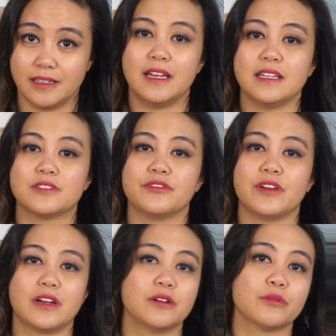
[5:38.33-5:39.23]
It's
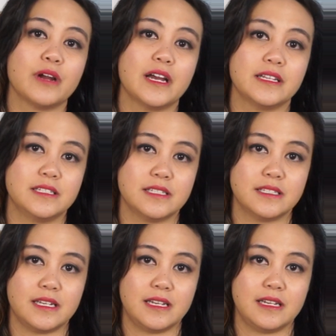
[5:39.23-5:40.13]
very rare to
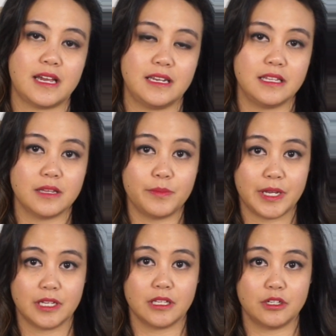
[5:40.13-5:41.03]
see anything
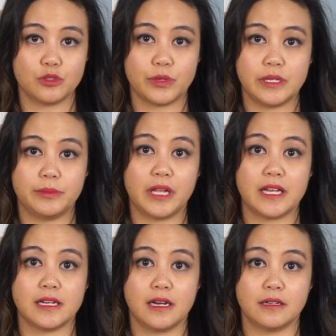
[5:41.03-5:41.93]
bigger than a 20-ply
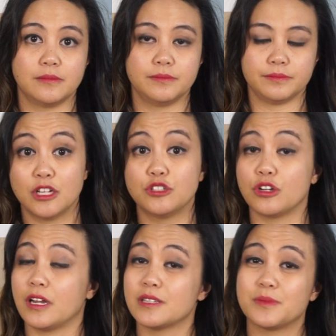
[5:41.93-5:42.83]
yarn.
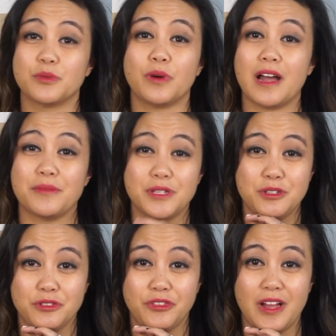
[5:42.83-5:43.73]
Don't ask me why we
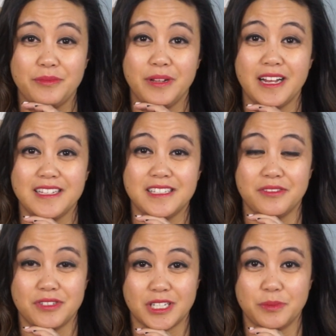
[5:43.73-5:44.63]
use 5-ply instead of
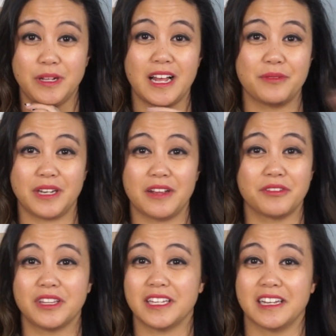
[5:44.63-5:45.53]
6-ply when
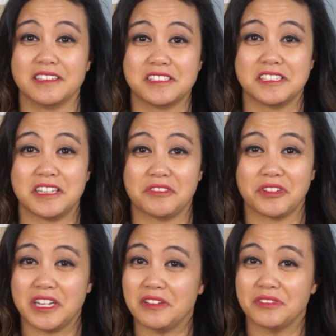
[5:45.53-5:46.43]
everything else is
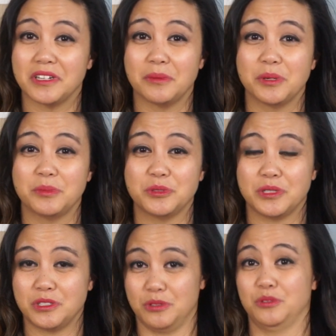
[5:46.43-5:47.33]
every even number
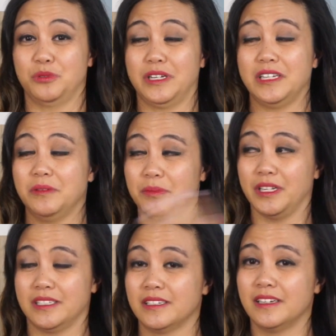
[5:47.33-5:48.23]
between 2 and 20,
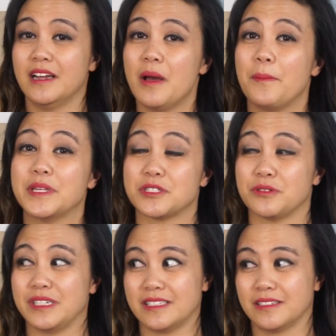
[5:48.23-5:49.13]
but
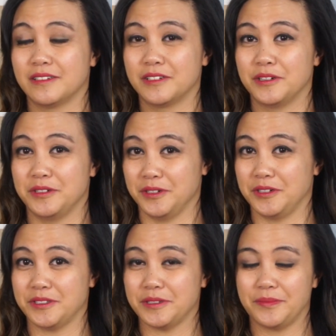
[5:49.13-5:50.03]
mysteries, who
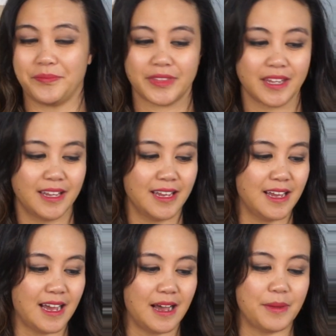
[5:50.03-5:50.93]
knows.
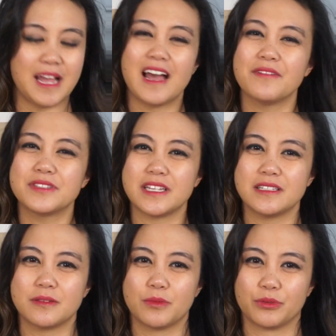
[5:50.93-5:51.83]
I have seen
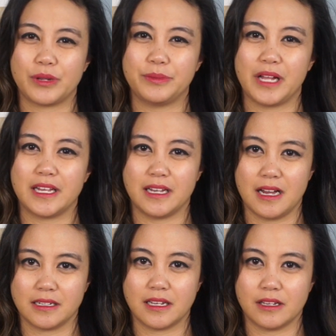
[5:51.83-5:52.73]
some 3-ply
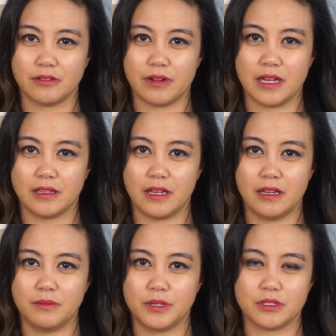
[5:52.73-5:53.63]
yarn kicking around
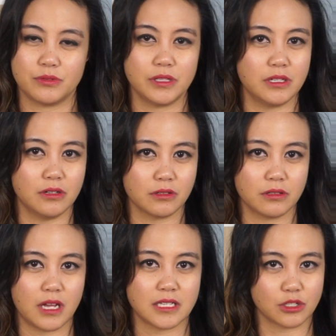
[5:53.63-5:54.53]
there, but it's really not
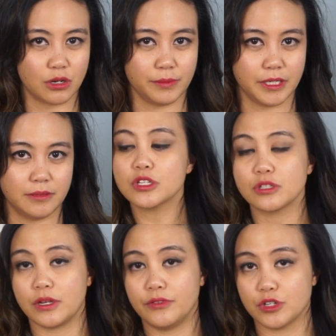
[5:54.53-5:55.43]
as common. So
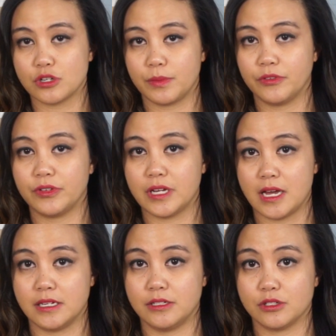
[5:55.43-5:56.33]
if you're shopping for
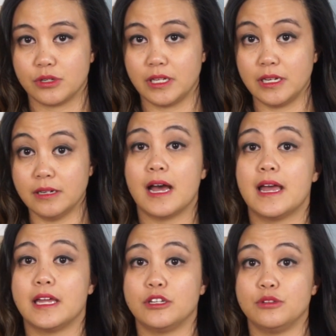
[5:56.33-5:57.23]
yarn in Australia
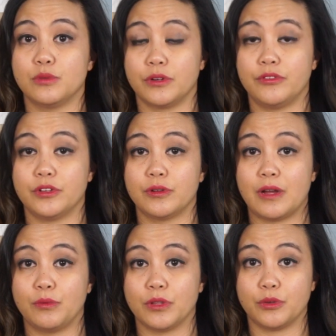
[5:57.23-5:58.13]
and you want to figure
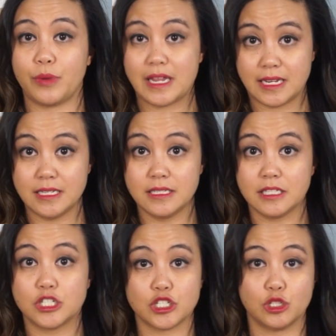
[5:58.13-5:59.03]
out what the weight is,
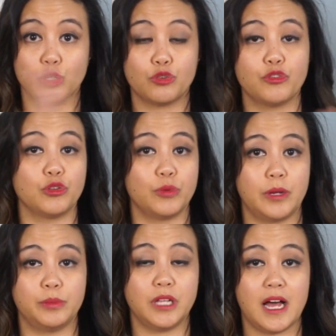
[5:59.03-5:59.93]
just look for the
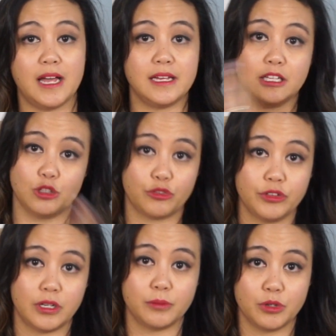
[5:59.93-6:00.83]
word ply and look for
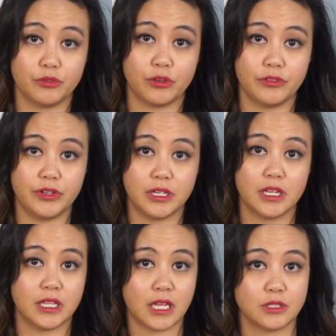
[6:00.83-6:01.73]
the number in front of it,
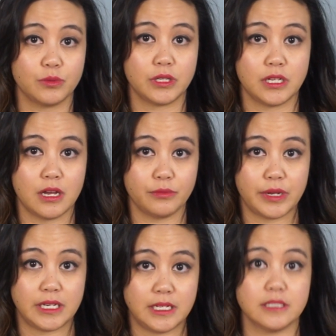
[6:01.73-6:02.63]
and that's what the yarn
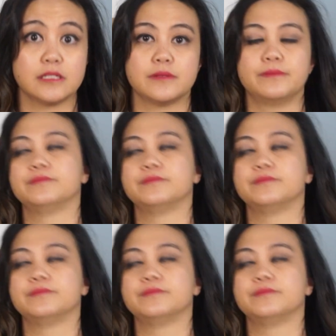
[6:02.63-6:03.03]
weight is.